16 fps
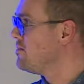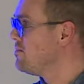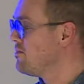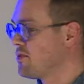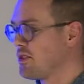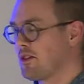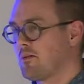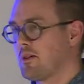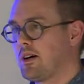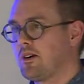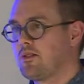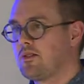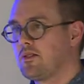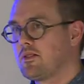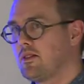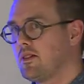talk
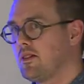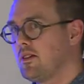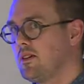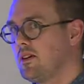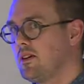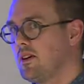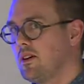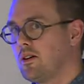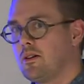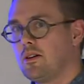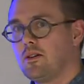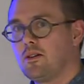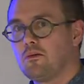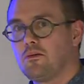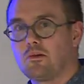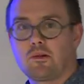about
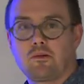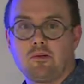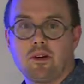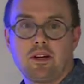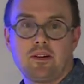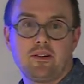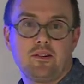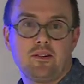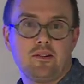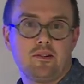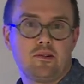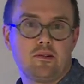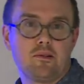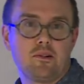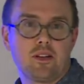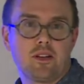what we're
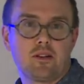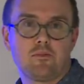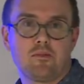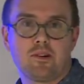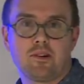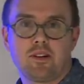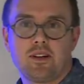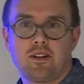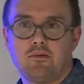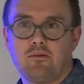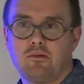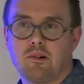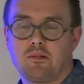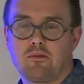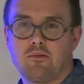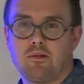doing in the project,
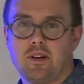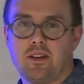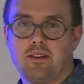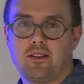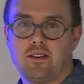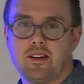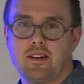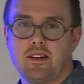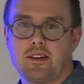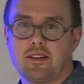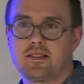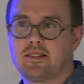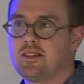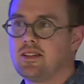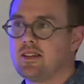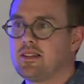what we think
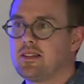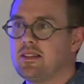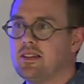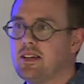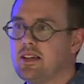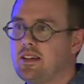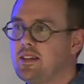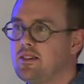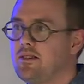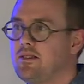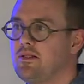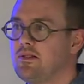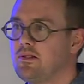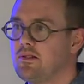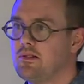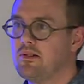is, is needed
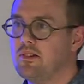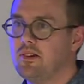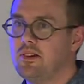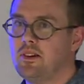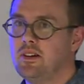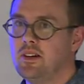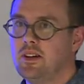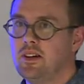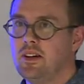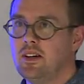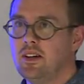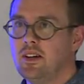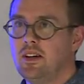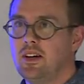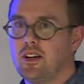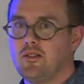to
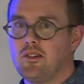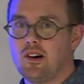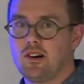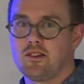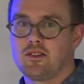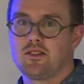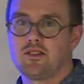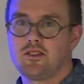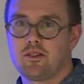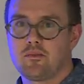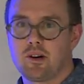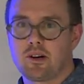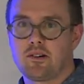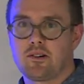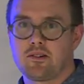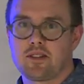advance
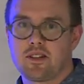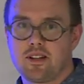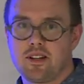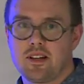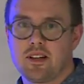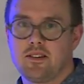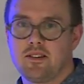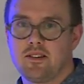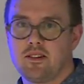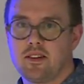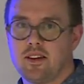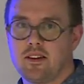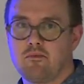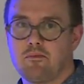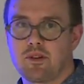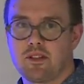democracy and,
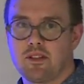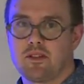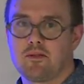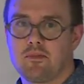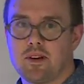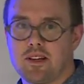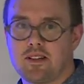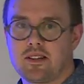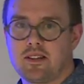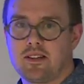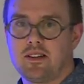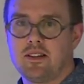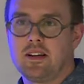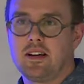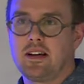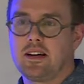and participation,
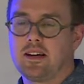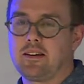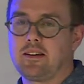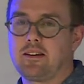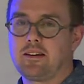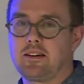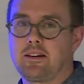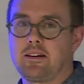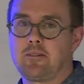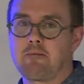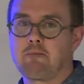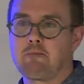and uh,